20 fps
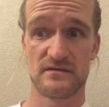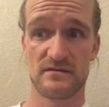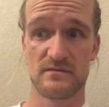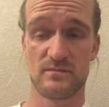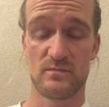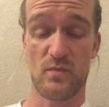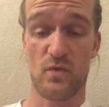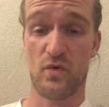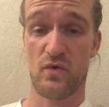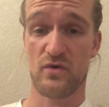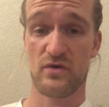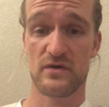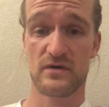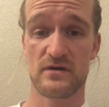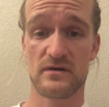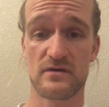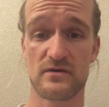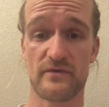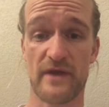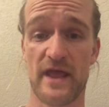
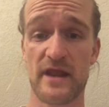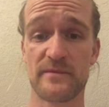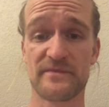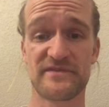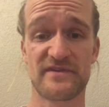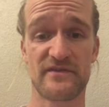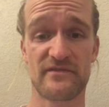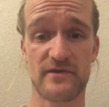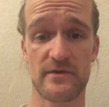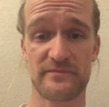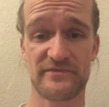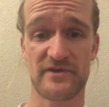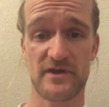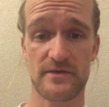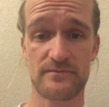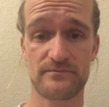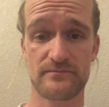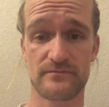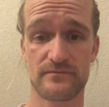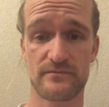more random stuff comes
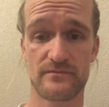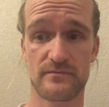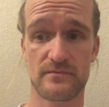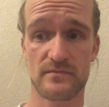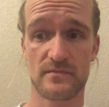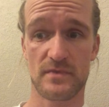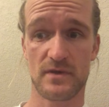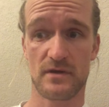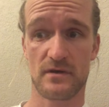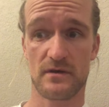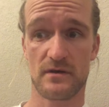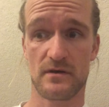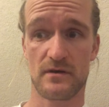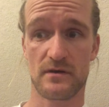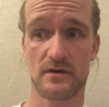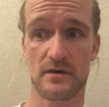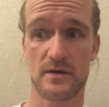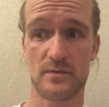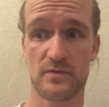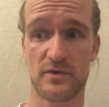up. Uh,
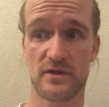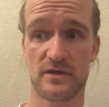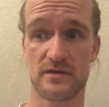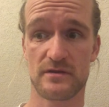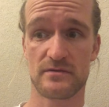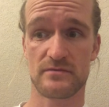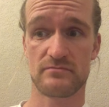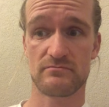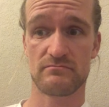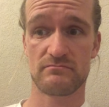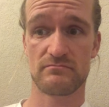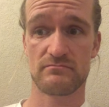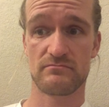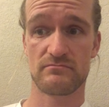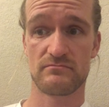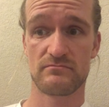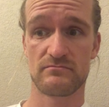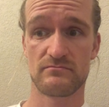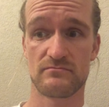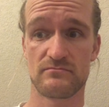I'm gonna
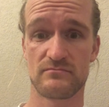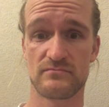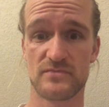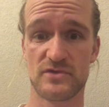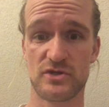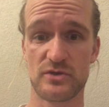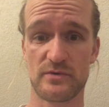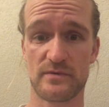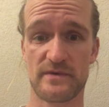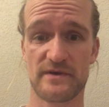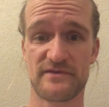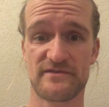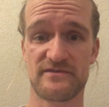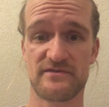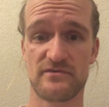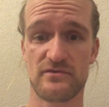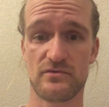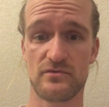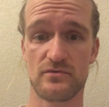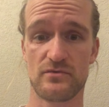do my best
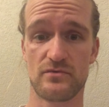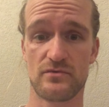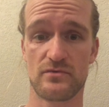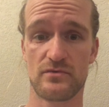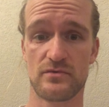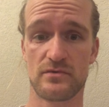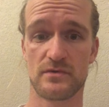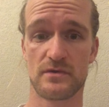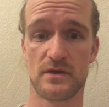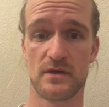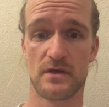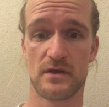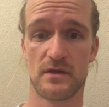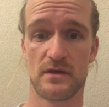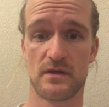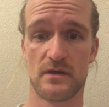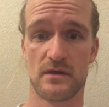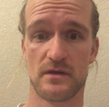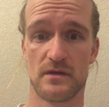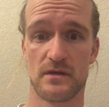to
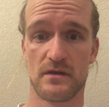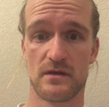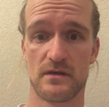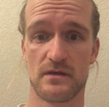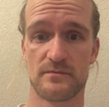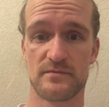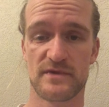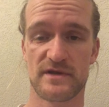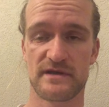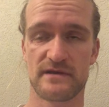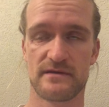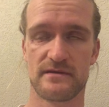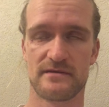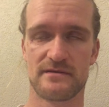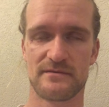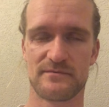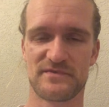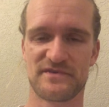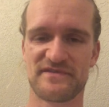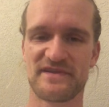I'm
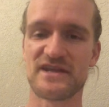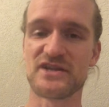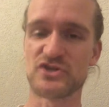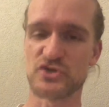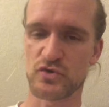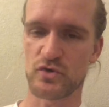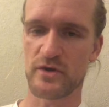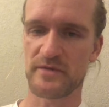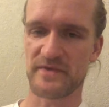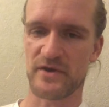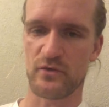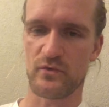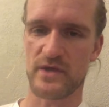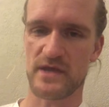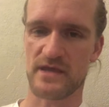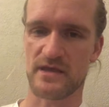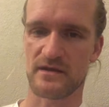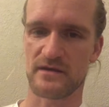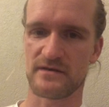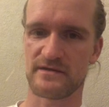gonna, say enjoy my
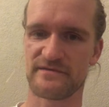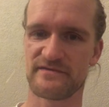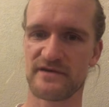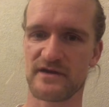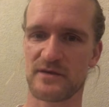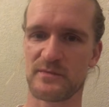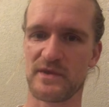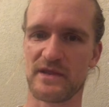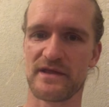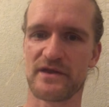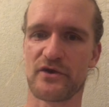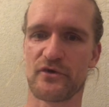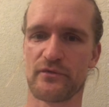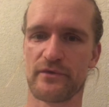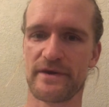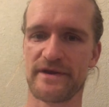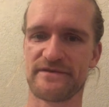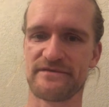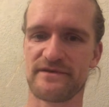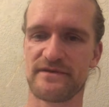weekend. It's not gonna be like
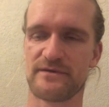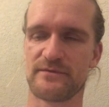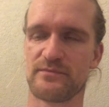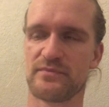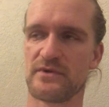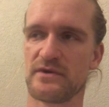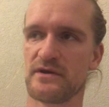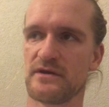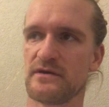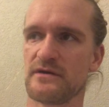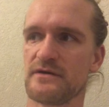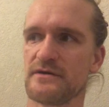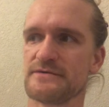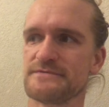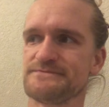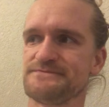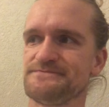crazy, but uh,